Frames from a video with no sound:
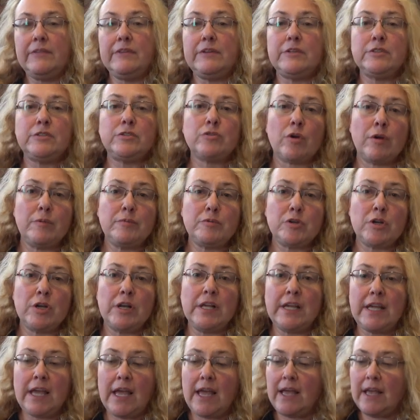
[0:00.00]
the description
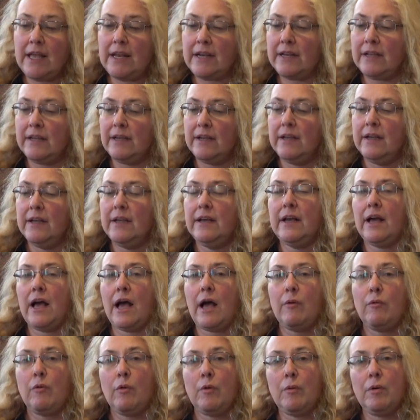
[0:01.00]
again,
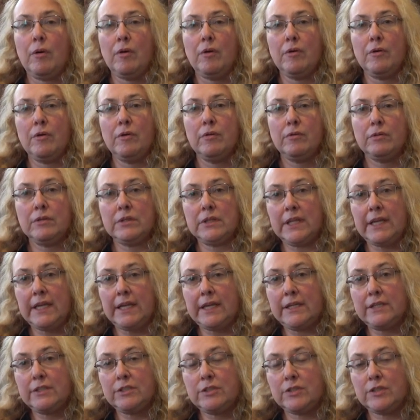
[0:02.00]
I will
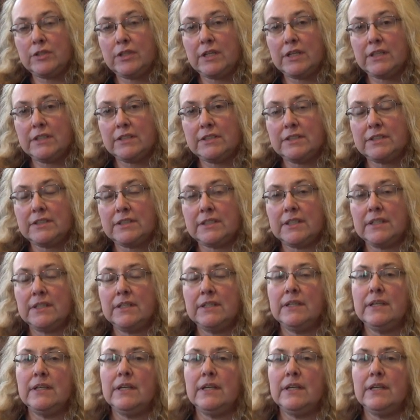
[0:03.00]
link to this.